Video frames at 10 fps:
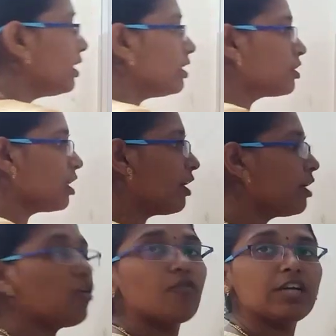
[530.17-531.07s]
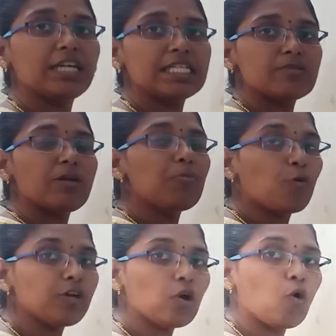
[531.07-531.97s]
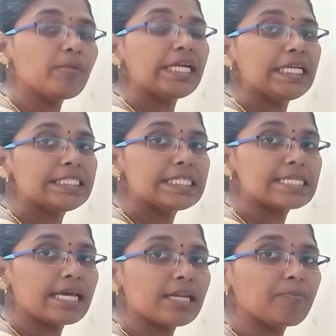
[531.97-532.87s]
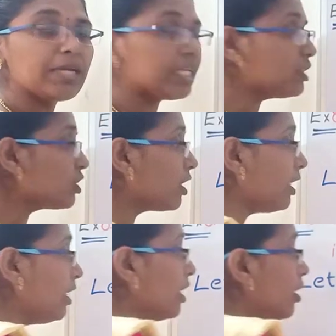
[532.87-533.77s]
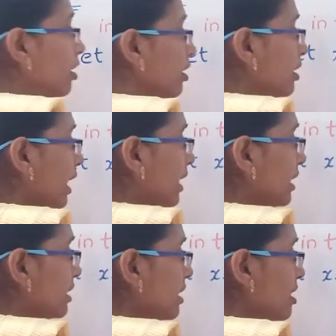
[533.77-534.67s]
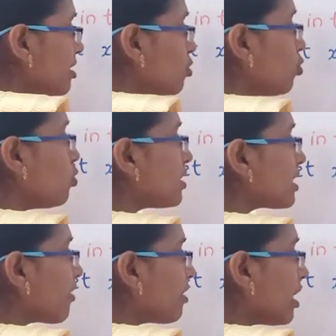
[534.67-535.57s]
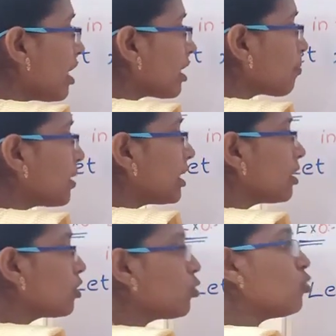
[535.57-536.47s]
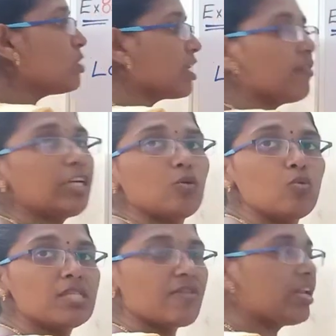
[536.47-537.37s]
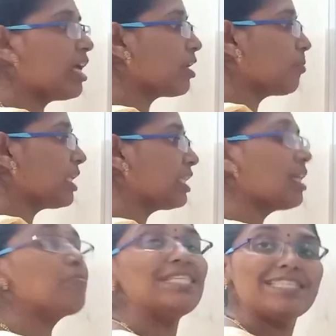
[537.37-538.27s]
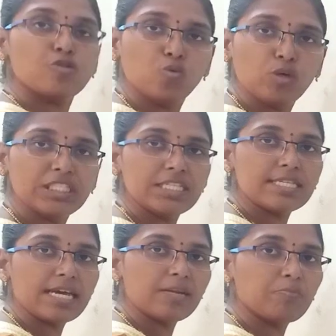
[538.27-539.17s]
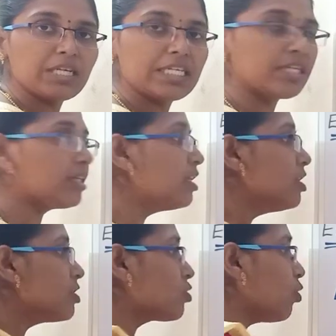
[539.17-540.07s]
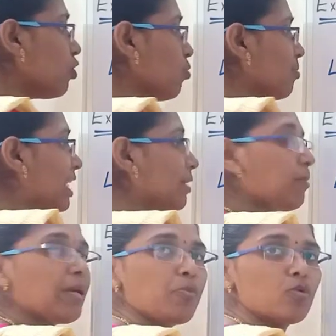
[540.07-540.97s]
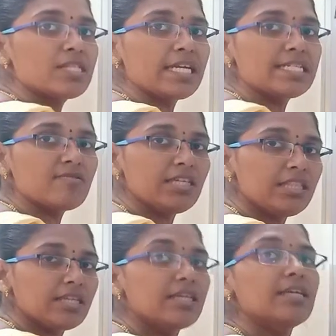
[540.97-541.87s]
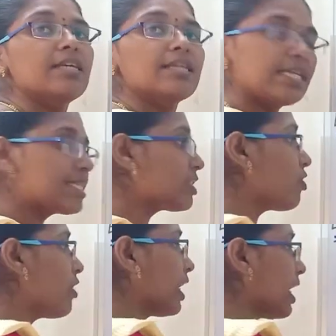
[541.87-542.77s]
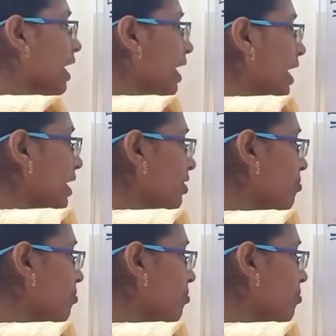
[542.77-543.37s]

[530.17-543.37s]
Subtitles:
Here, children, after decimal point, how many digits are repeating, children? The digits 27 are repeating. 2727 are repeating. That means 2 digits are repeating. So you multiply both sides with? Yes, children, correct.